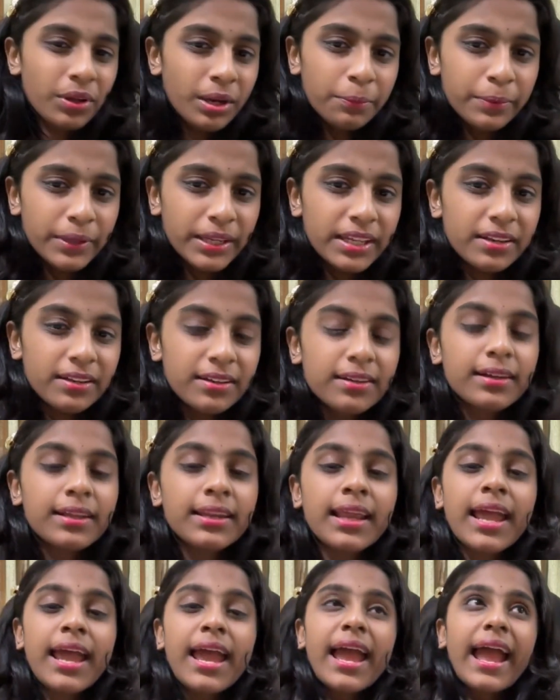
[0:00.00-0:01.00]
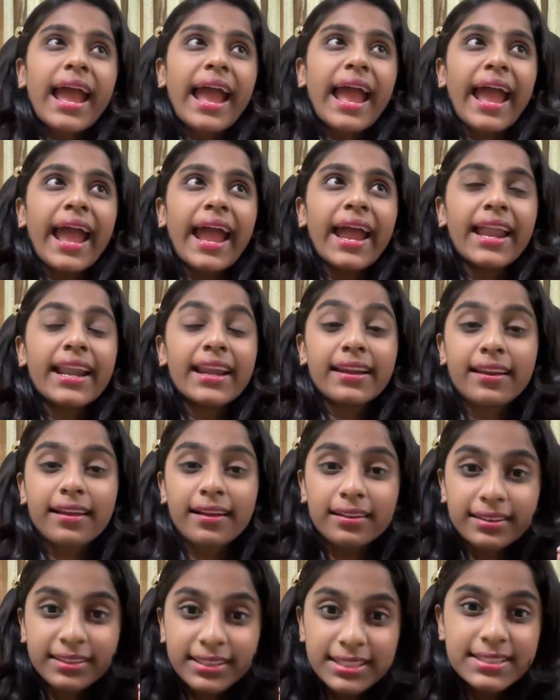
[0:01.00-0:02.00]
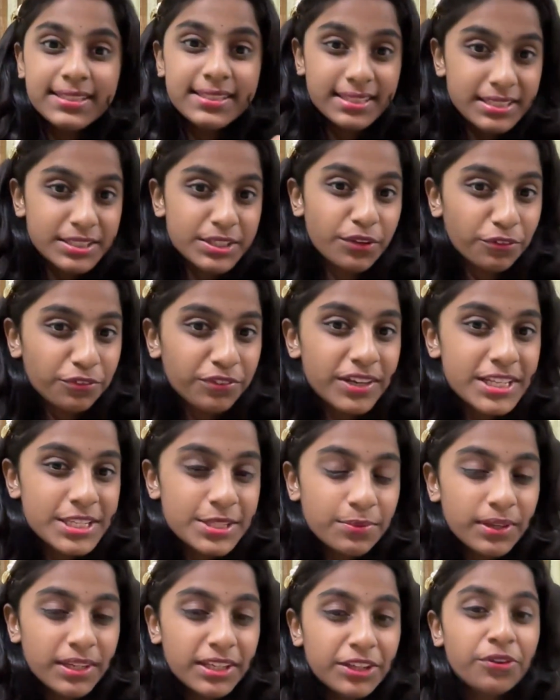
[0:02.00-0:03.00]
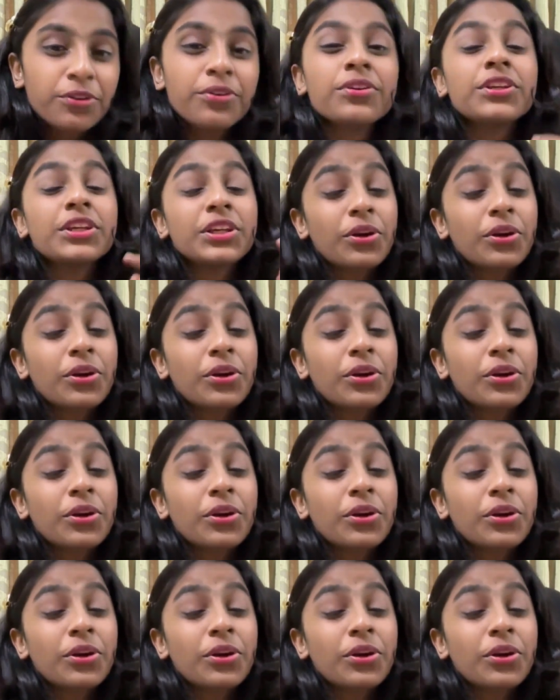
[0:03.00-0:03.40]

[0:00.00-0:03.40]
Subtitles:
you're a beginner and this is your first video,